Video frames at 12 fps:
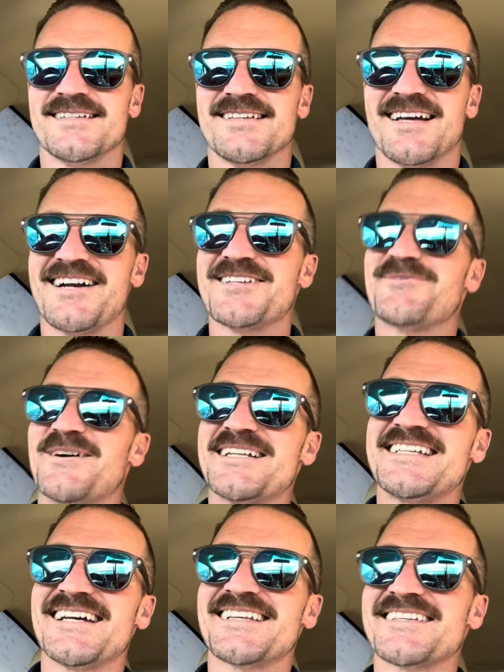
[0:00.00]
I just want to
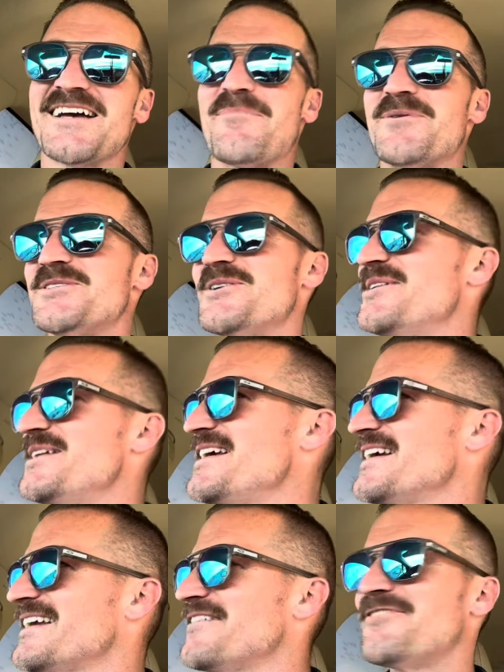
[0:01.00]
take this opportunity
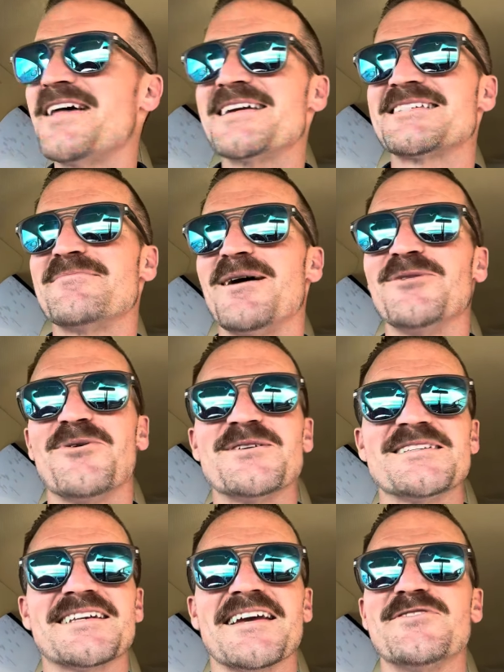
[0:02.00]
and give thanks to my Lord
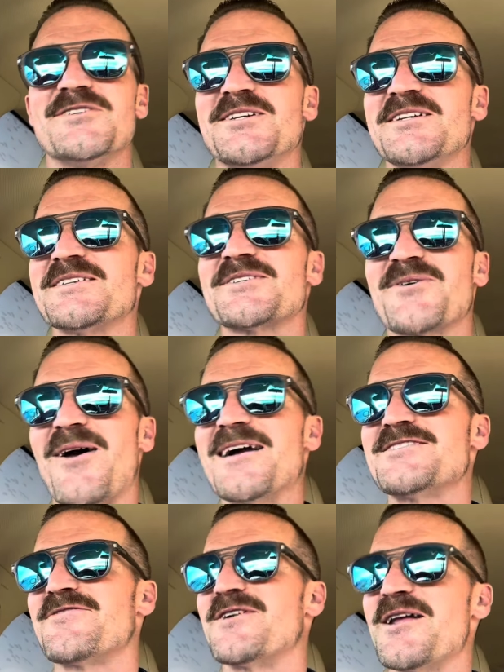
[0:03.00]
and Savior Jesus
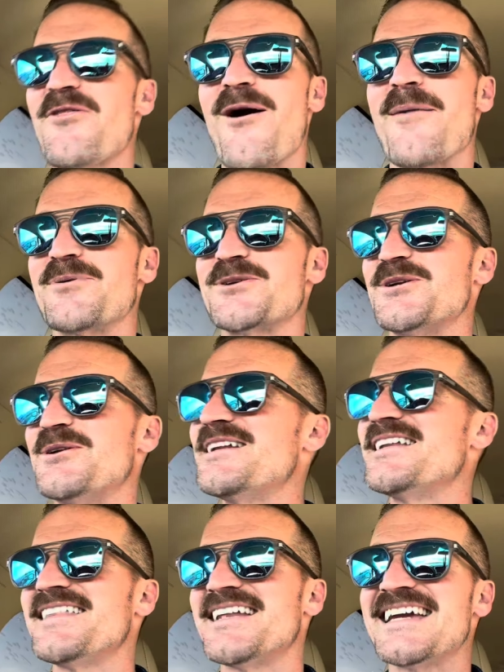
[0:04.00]
Christ for another
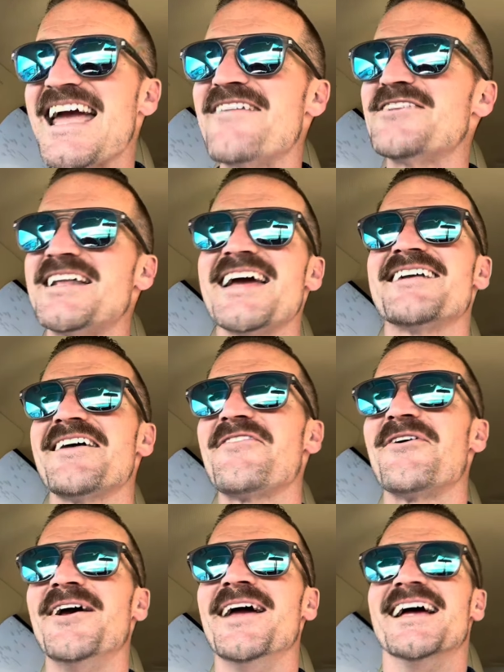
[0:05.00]
opportunity that He gave today,
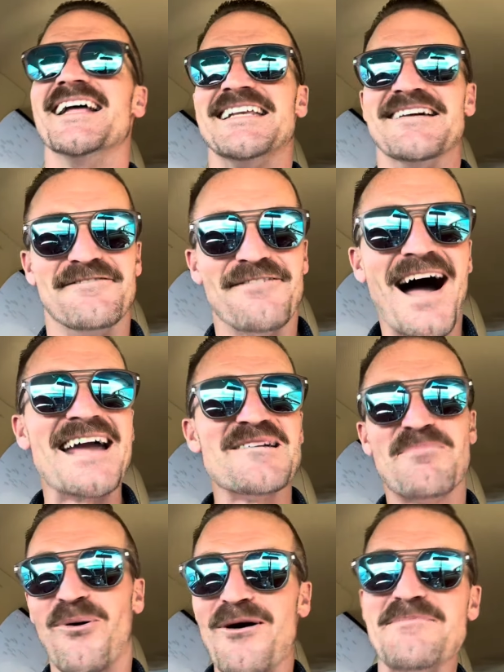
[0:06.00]
another divine
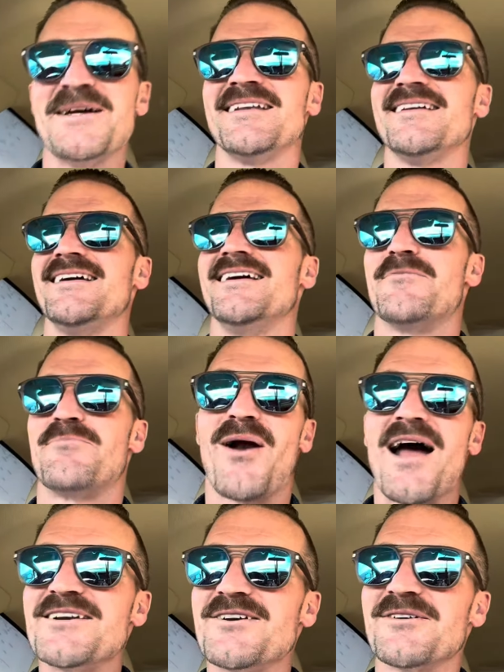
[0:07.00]
appointment.
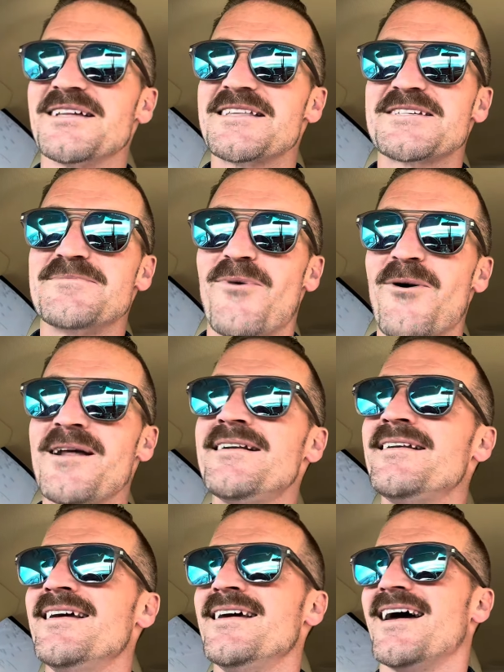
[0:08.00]
Bright and early this
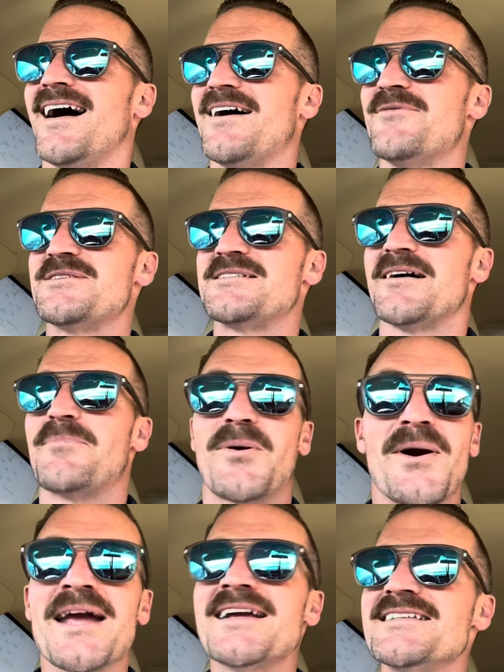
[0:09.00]
morning, I was uh,
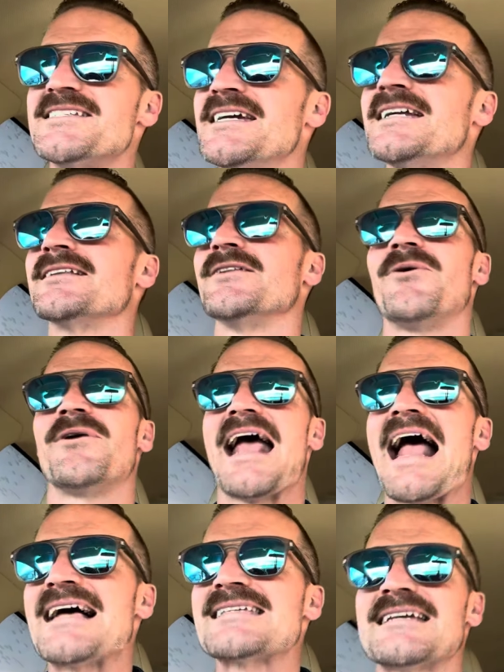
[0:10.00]
praying, seeking the Lord,
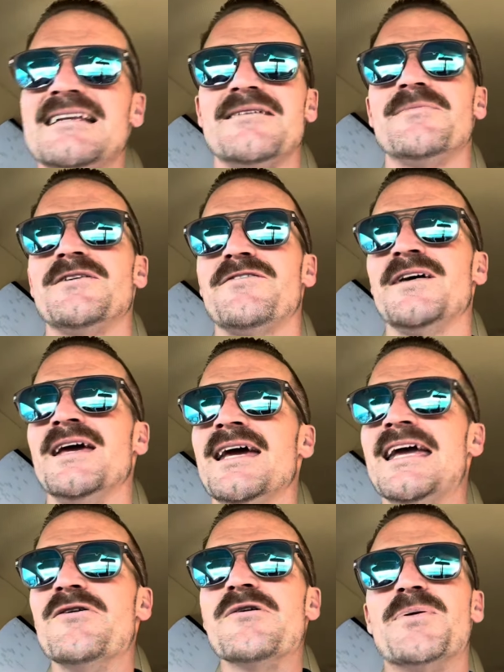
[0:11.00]
asking Him if
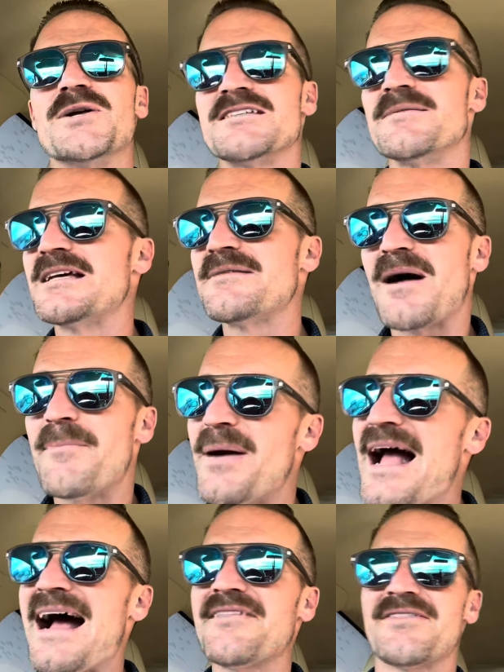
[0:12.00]
He would put somebody in my
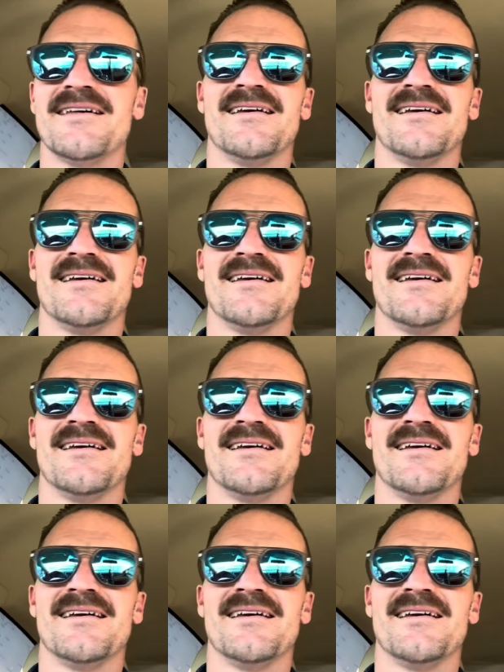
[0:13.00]
path,